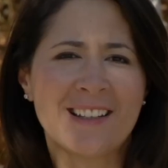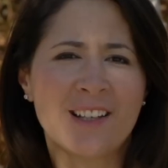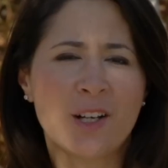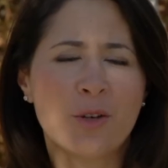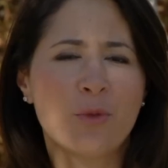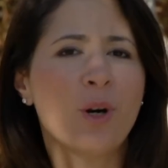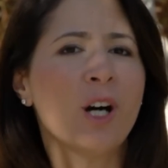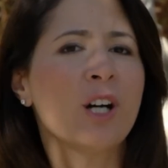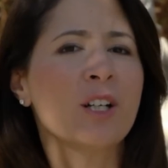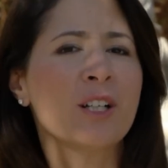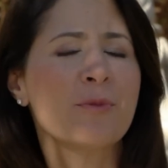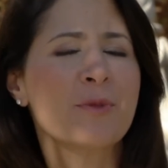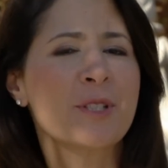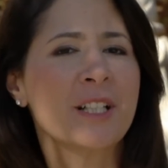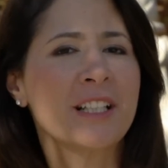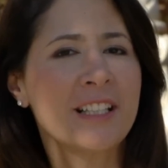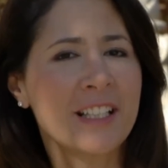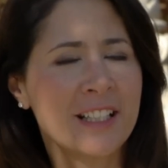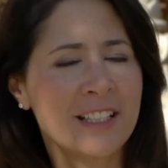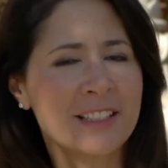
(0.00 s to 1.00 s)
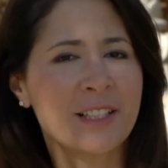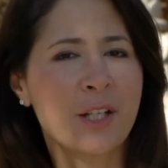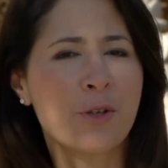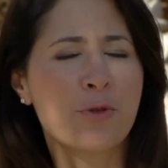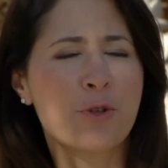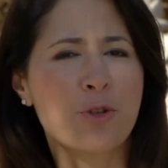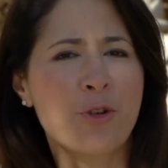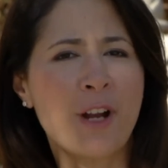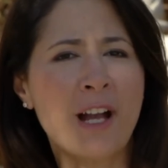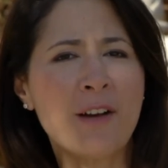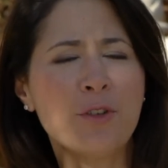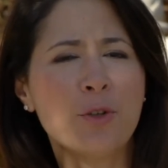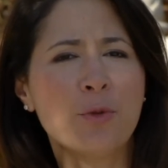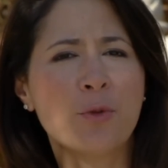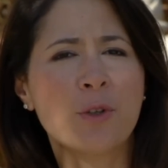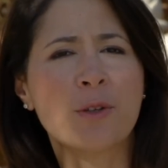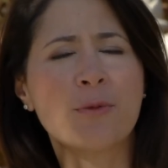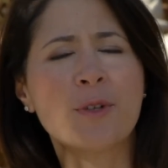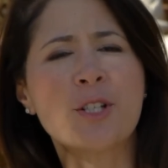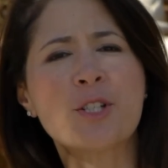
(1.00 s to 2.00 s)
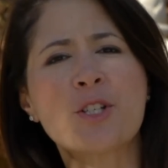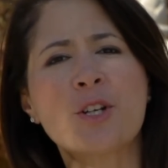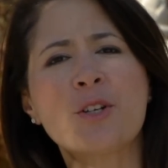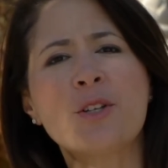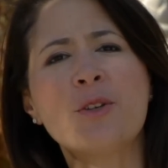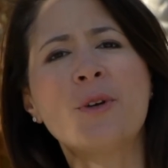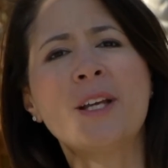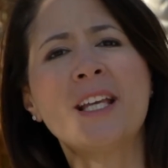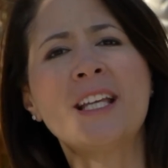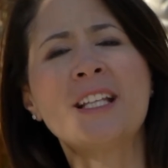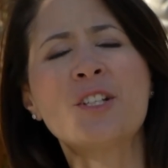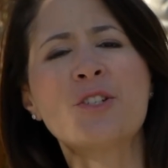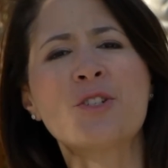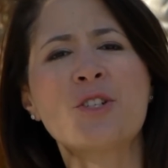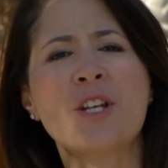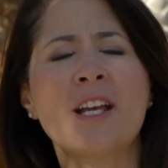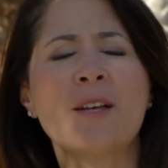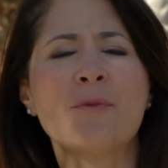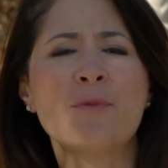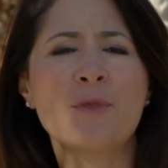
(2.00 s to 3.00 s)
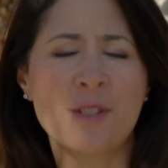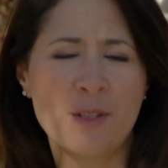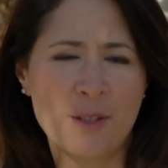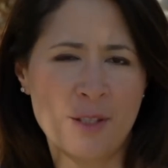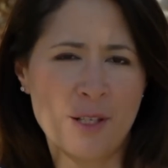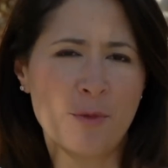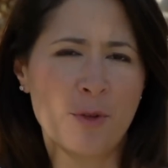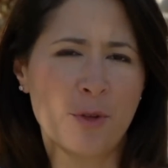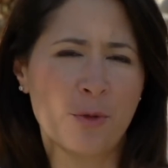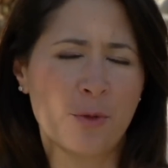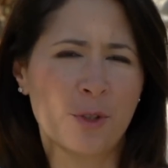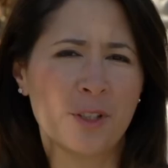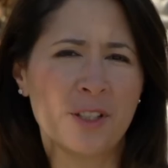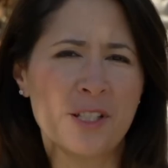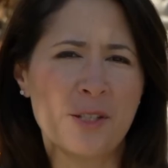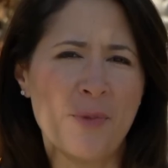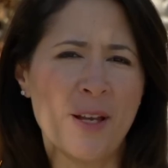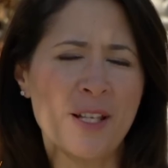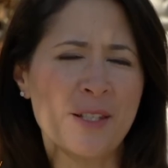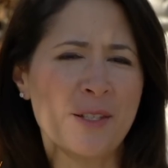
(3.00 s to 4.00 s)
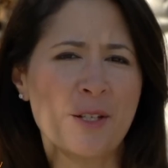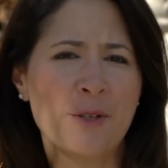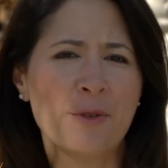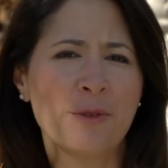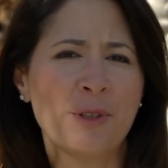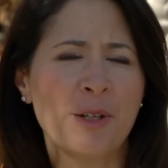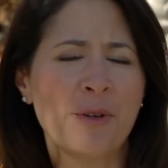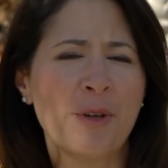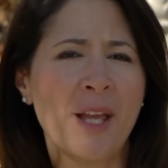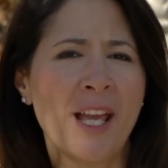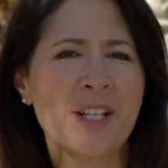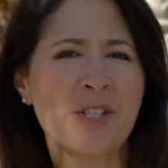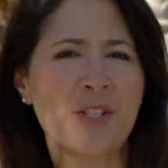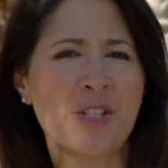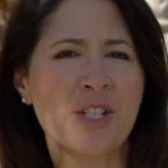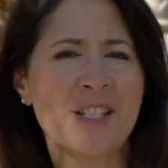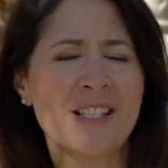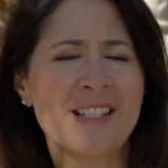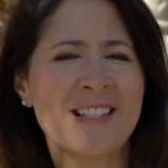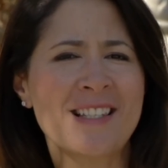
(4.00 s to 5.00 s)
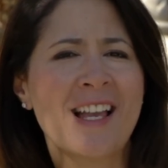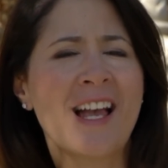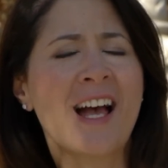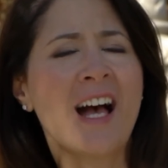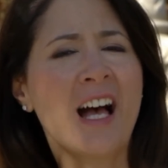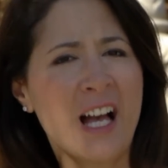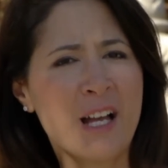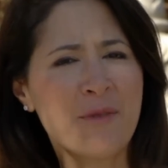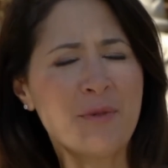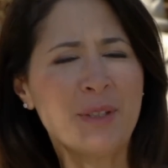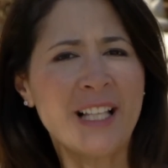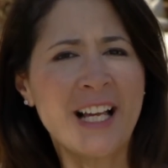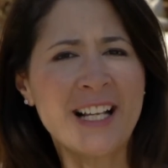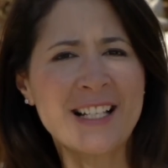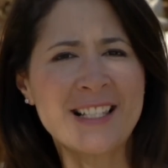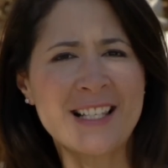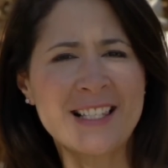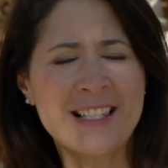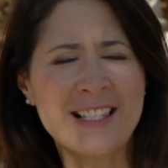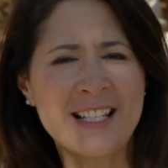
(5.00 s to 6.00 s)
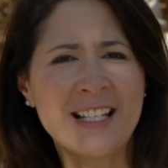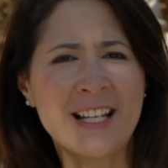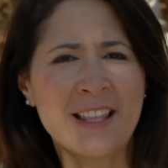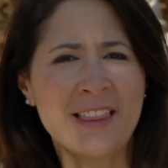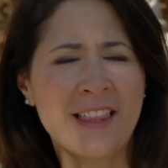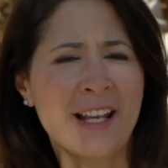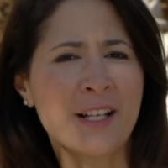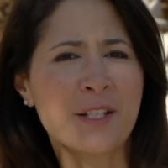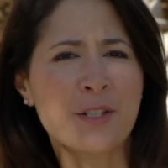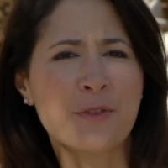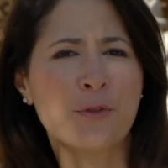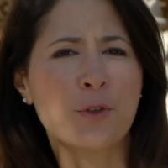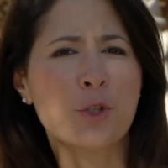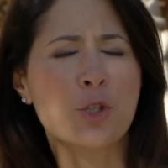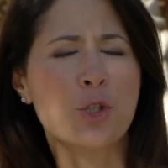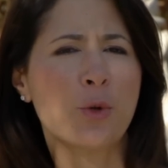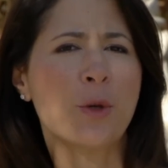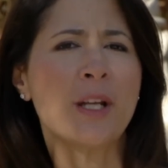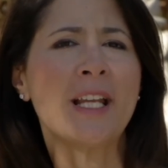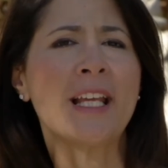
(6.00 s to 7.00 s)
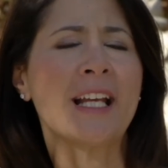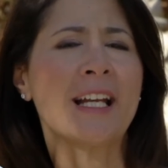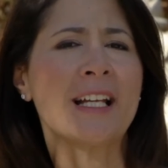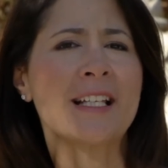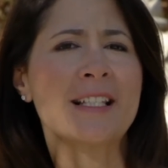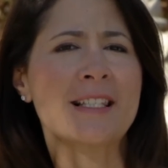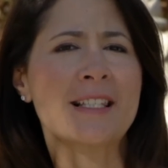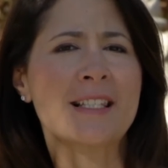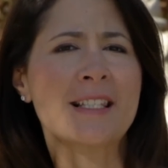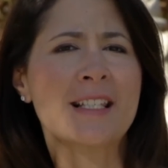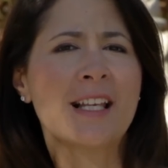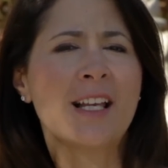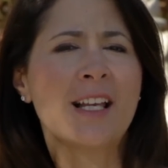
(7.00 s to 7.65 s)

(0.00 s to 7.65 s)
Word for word: Welcome to Little Known Travel, where we show you hidden gems and some of the world's best known locations. I'm Alexa Sita, thanks for joining us.